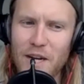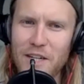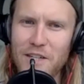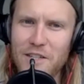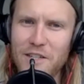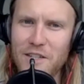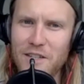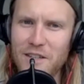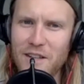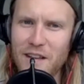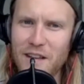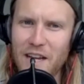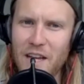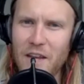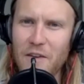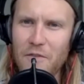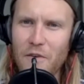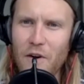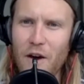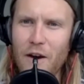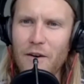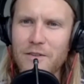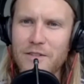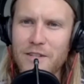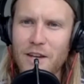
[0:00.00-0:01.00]
situation. Like if
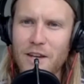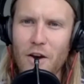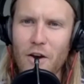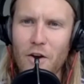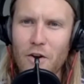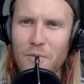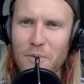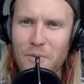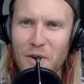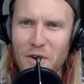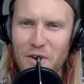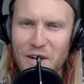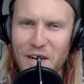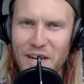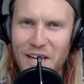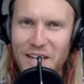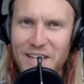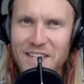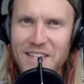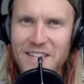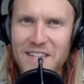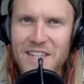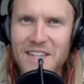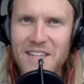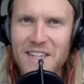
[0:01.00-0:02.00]
I was a homeowner,
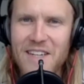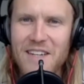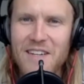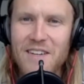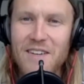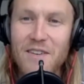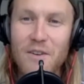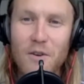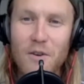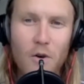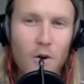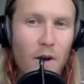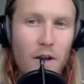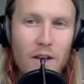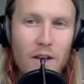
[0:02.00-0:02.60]
or